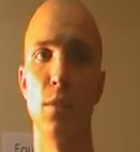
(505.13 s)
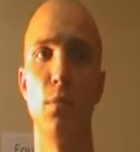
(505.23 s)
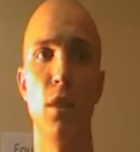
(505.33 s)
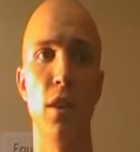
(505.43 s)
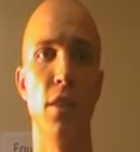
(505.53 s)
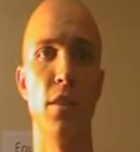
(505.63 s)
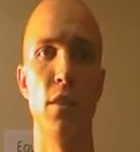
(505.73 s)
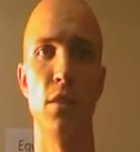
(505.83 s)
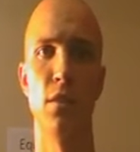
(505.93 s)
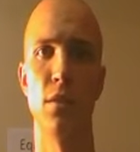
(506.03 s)
in the
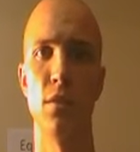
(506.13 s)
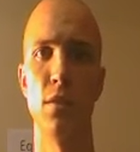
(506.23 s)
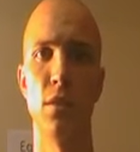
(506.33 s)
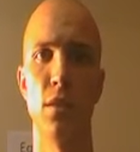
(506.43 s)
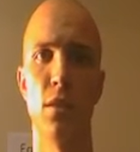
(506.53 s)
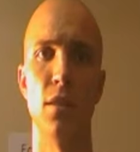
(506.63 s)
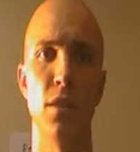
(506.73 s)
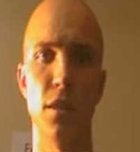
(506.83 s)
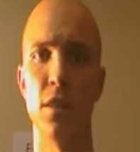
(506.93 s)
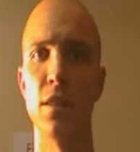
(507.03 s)
blood
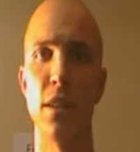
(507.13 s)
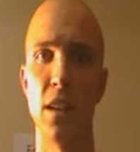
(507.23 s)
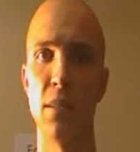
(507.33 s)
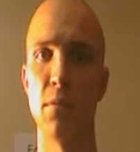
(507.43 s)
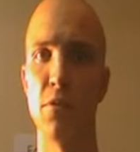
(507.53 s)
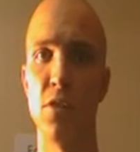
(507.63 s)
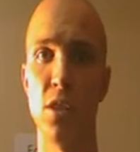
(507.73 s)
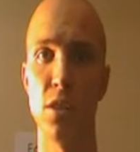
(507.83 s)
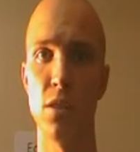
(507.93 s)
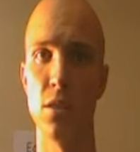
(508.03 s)
and in the name of
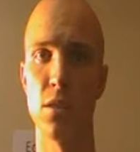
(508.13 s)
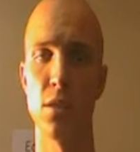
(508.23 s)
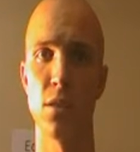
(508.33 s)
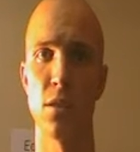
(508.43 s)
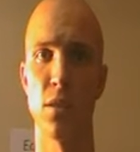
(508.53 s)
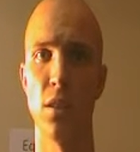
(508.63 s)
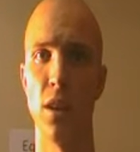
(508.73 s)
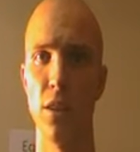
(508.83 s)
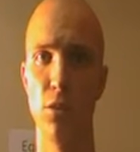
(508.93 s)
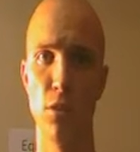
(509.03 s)
Jesus,
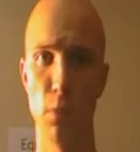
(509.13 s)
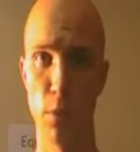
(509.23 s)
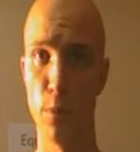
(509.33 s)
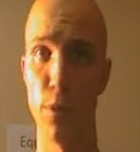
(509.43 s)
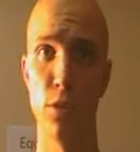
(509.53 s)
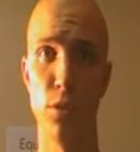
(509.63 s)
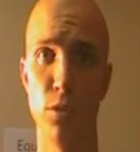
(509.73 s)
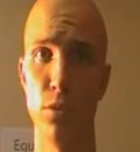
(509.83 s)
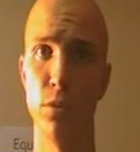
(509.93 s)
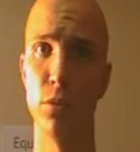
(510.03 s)
I do not
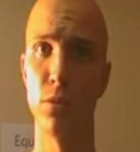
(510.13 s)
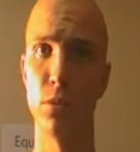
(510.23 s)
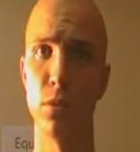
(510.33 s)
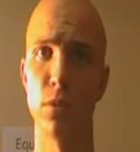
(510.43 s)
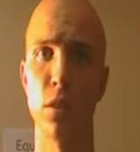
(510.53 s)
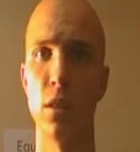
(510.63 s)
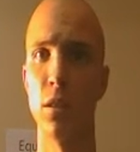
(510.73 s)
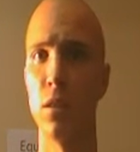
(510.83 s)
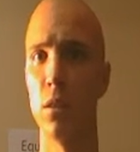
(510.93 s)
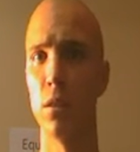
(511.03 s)
permit you to
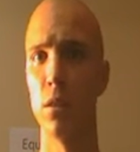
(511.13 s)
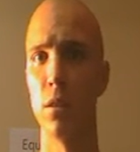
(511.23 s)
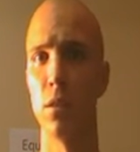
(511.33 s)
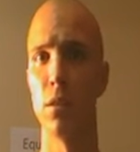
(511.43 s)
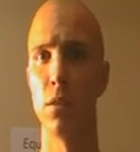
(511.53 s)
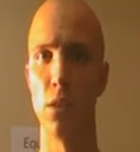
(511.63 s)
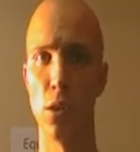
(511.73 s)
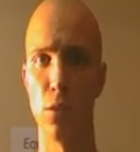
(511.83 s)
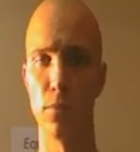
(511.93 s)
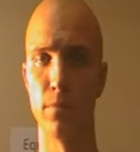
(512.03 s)

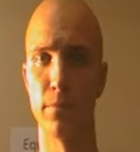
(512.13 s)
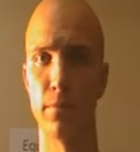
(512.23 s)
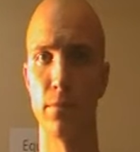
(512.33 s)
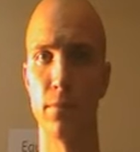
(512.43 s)
go.